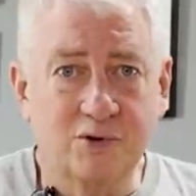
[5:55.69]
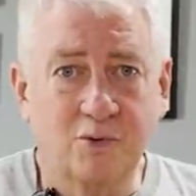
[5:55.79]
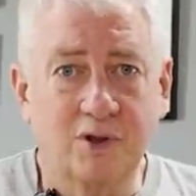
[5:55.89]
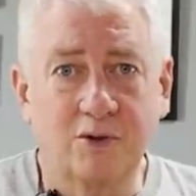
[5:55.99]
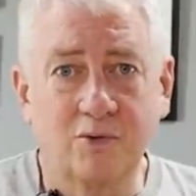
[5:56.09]
is
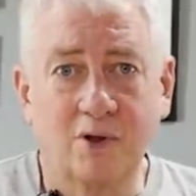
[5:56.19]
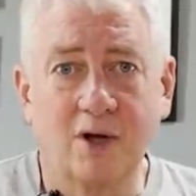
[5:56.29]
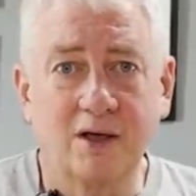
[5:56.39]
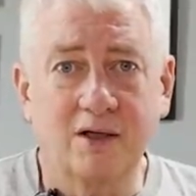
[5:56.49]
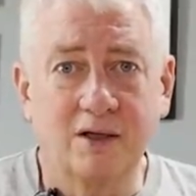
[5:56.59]
working with
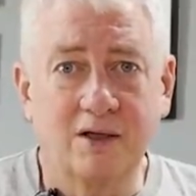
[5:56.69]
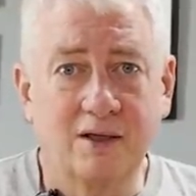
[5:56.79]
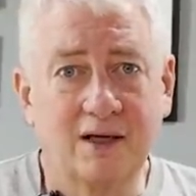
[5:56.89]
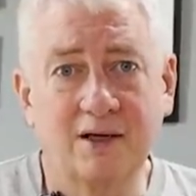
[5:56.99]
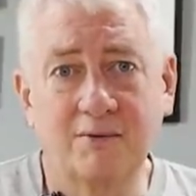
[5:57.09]
Lockheed,
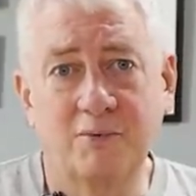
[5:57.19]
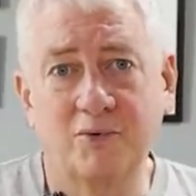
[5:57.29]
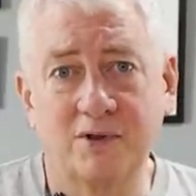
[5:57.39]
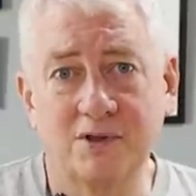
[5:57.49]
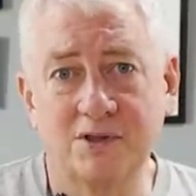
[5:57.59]
and they come up
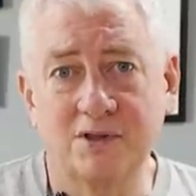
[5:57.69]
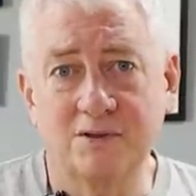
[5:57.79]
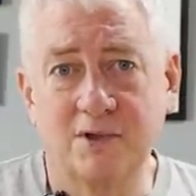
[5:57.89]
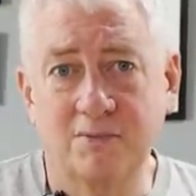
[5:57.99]
with a system